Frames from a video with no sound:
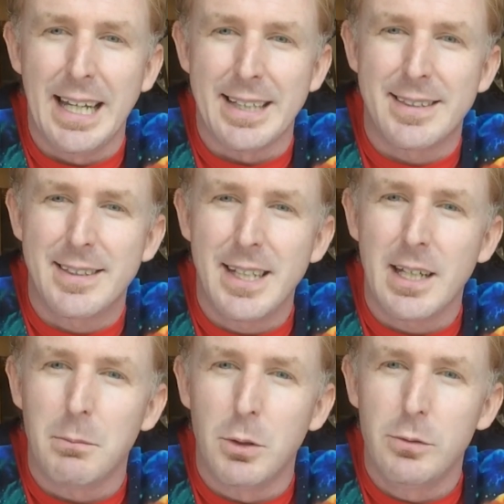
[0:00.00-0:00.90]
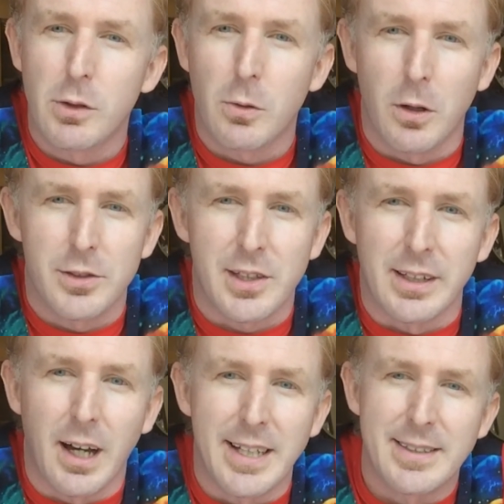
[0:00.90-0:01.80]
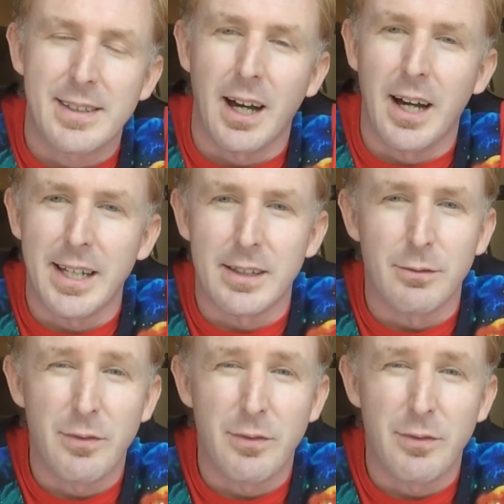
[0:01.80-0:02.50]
and seeing it move across the night sky, and the